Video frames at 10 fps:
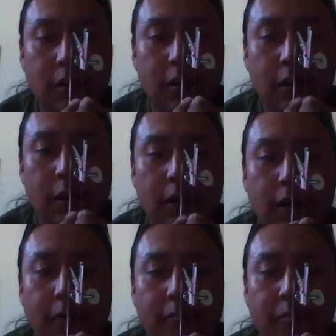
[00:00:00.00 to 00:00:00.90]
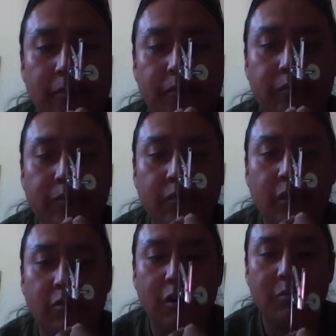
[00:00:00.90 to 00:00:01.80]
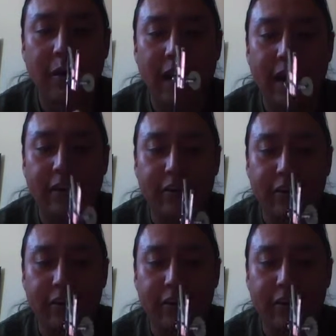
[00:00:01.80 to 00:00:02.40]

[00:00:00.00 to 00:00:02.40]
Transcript: pattern.